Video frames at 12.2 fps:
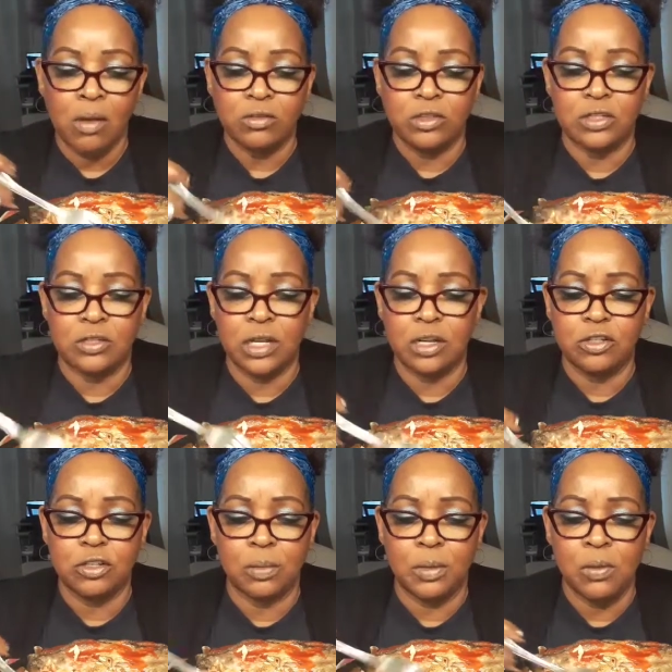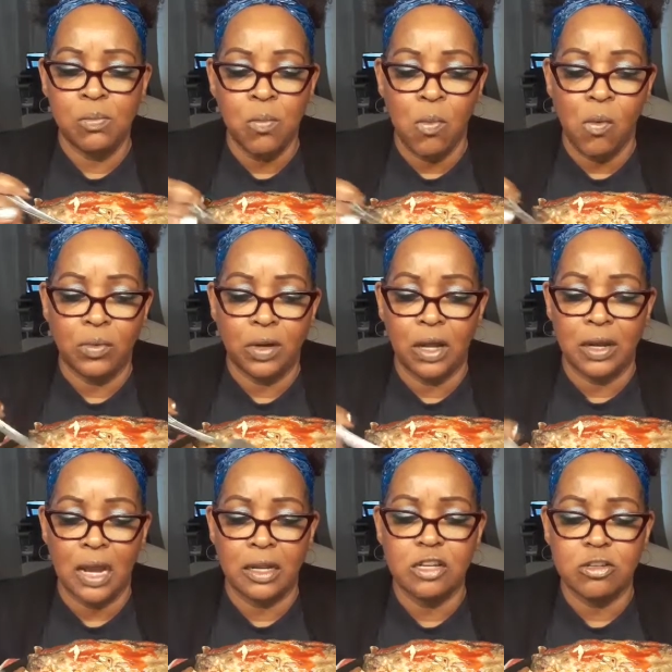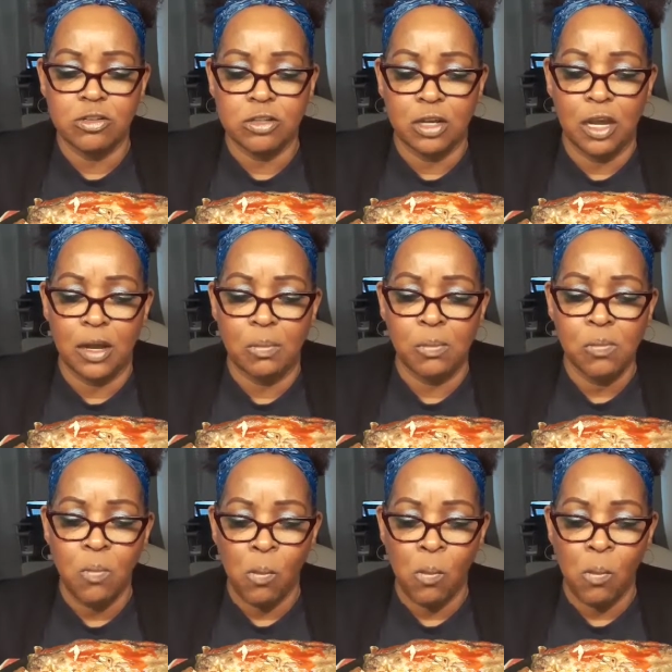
She sent it to me, and I listened to him.